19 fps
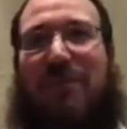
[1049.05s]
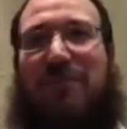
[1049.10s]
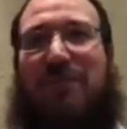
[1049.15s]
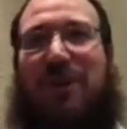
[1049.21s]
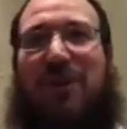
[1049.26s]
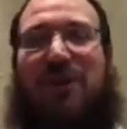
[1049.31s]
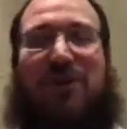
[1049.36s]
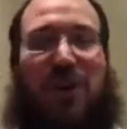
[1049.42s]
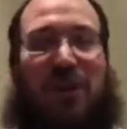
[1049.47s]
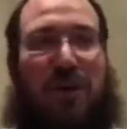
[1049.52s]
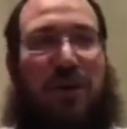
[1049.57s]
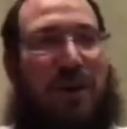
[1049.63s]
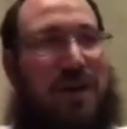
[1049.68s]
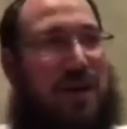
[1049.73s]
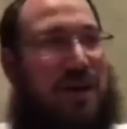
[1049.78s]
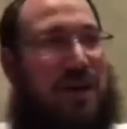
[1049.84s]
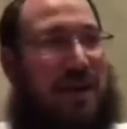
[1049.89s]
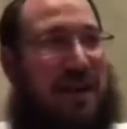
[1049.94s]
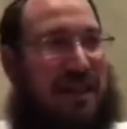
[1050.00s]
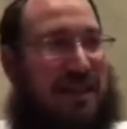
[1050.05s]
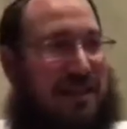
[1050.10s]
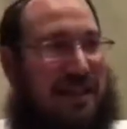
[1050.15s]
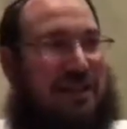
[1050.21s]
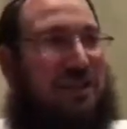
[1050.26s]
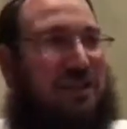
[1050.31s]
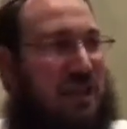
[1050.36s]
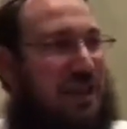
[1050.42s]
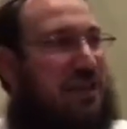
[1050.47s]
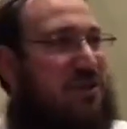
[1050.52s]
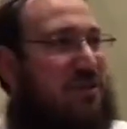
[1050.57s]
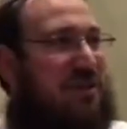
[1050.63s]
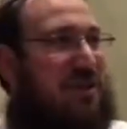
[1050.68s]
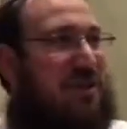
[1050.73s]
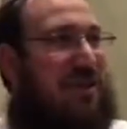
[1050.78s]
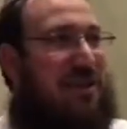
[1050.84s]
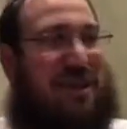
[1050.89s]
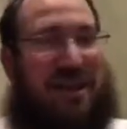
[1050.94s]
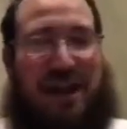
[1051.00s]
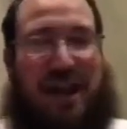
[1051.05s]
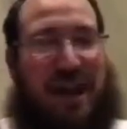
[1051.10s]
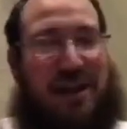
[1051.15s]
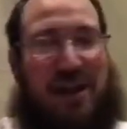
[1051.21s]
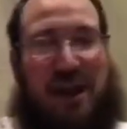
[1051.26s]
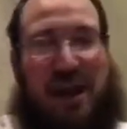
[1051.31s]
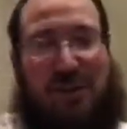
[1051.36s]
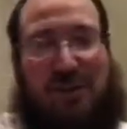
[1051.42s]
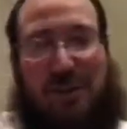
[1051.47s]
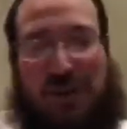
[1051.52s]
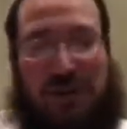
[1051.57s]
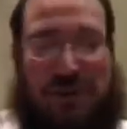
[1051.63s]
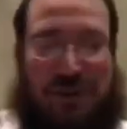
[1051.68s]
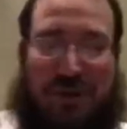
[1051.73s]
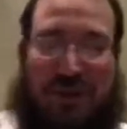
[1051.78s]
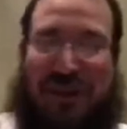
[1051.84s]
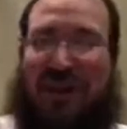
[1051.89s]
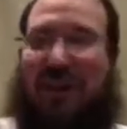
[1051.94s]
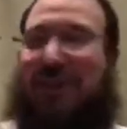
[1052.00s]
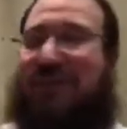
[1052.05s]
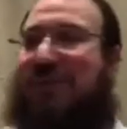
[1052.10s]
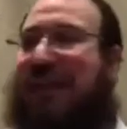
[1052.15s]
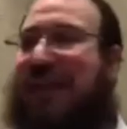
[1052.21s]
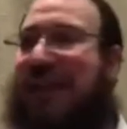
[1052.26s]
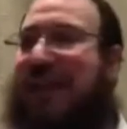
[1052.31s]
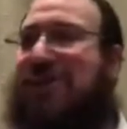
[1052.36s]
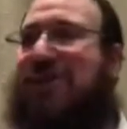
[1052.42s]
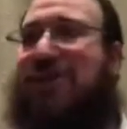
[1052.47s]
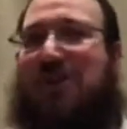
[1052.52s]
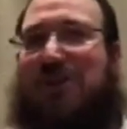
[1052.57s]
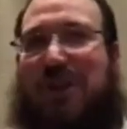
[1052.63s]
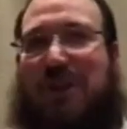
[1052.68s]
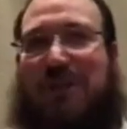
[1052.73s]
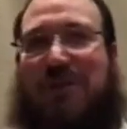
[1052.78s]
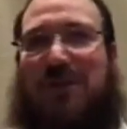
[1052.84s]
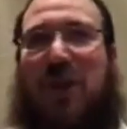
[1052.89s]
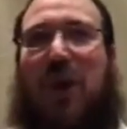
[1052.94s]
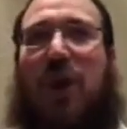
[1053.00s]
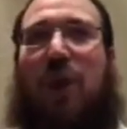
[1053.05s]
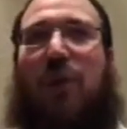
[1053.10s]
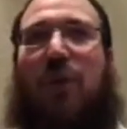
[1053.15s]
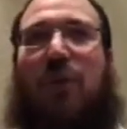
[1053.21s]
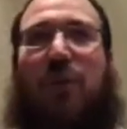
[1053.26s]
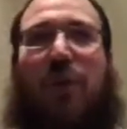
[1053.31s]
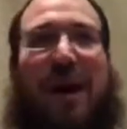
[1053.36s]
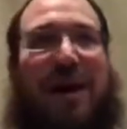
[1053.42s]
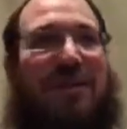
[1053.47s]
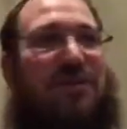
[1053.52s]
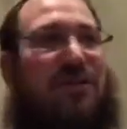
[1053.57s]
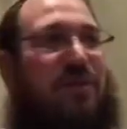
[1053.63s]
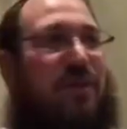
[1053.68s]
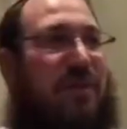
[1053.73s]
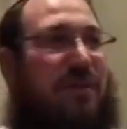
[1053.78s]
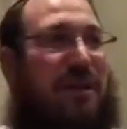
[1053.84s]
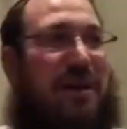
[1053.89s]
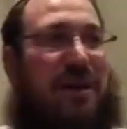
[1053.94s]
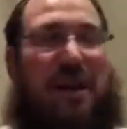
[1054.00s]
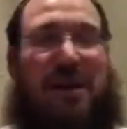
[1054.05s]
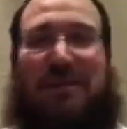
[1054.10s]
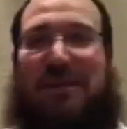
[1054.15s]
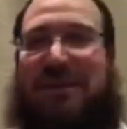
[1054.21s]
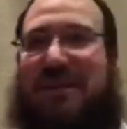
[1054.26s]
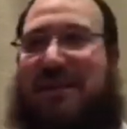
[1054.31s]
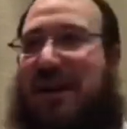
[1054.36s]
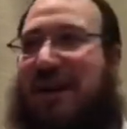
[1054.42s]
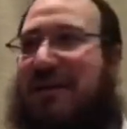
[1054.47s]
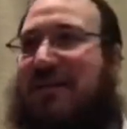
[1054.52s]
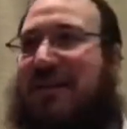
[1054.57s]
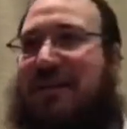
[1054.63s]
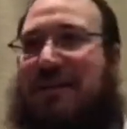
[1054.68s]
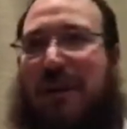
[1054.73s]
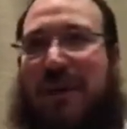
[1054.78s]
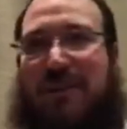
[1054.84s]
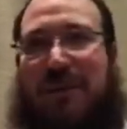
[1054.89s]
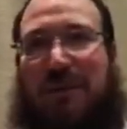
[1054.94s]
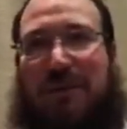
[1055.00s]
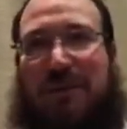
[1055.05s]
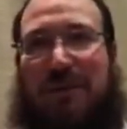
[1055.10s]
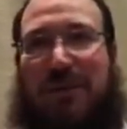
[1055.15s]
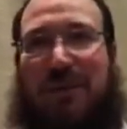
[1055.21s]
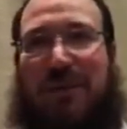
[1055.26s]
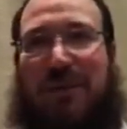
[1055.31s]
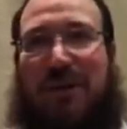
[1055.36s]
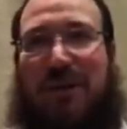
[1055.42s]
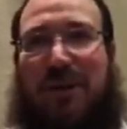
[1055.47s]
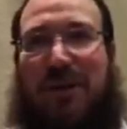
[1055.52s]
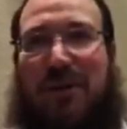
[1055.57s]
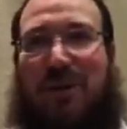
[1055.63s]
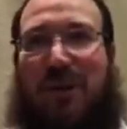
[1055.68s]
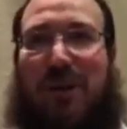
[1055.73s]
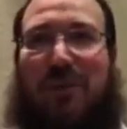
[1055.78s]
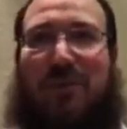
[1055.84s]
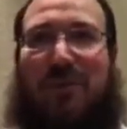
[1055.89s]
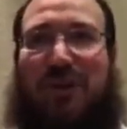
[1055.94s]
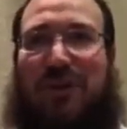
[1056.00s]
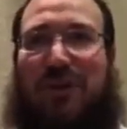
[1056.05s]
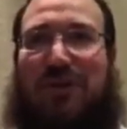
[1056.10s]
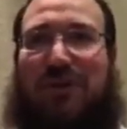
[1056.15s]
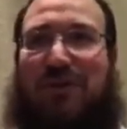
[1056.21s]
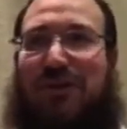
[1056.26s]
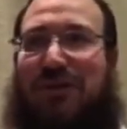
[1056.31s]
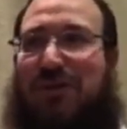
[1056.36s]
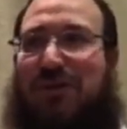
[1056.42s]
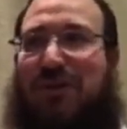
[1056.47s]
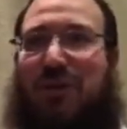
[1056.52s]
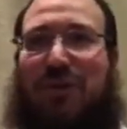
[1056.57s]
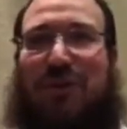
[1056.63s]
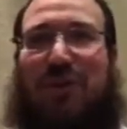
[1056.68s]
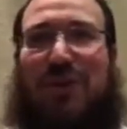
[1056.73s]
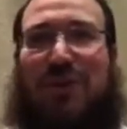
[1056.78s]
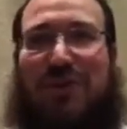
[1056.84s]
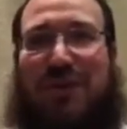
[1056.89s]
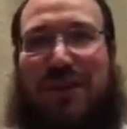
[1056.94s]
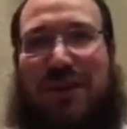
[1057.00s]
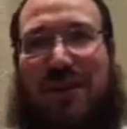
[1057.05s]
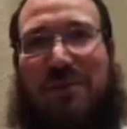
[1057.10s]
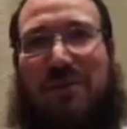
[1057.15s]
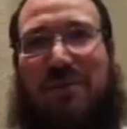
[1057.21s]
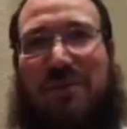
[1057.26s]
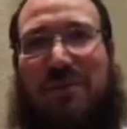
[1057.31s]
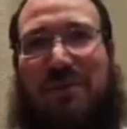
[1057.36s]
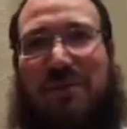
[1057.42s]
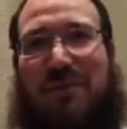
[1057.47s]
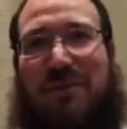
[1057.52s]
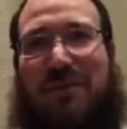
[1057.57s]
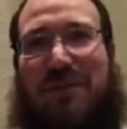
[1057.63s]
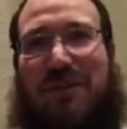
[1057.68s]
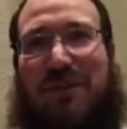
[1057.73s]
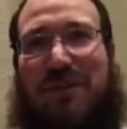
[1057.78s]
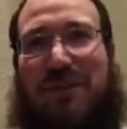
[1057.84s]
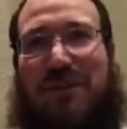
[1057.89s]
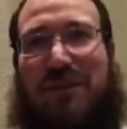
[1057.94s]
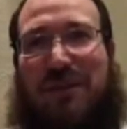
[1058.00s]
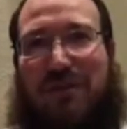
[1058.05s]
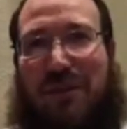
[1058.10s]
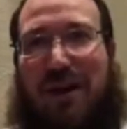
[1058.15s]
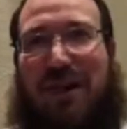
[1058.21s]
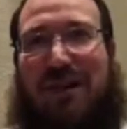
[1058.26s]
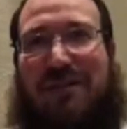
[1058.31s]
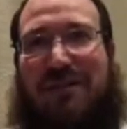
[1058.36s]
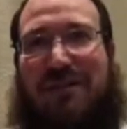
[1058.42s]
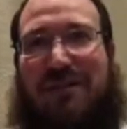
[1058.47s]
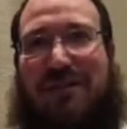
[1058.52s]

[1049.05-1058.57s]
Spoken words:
So it's actually interesting that I once heard that in relationships, when do we become disgusted by people? When we're too close to them, right?